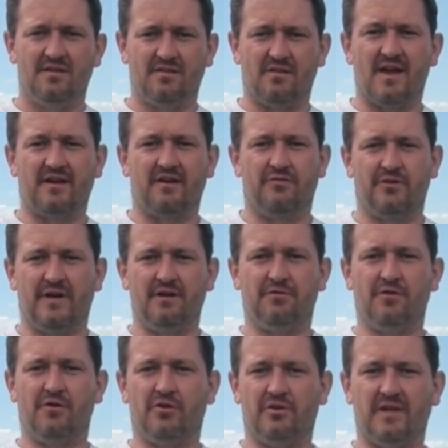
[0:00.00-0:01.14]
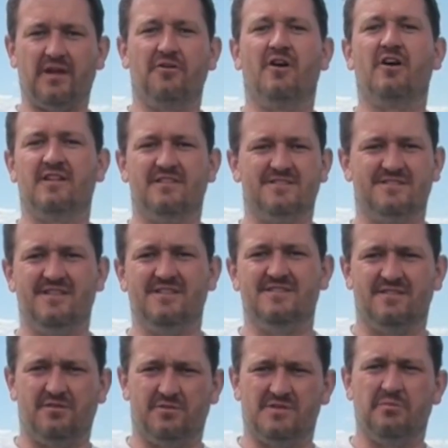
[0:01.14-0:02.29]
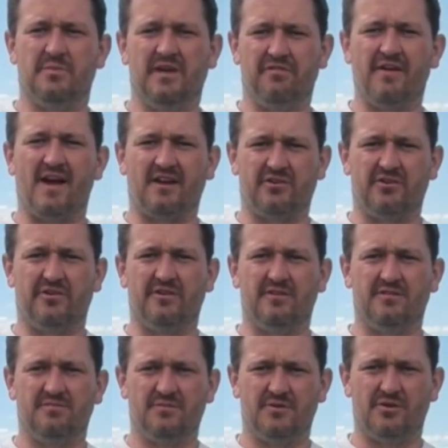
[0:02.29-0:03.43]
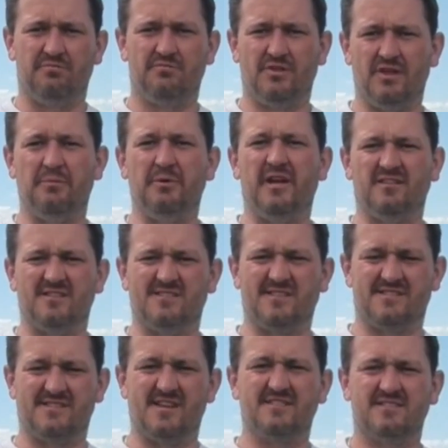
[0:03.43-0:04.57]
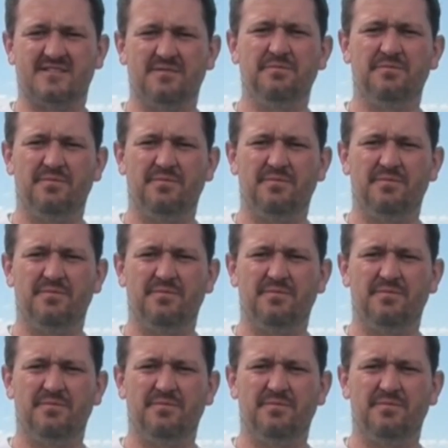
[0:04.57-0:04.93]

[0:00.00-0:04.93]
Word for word: The lack of rainfall later on in the season was a big factor in limiting the success.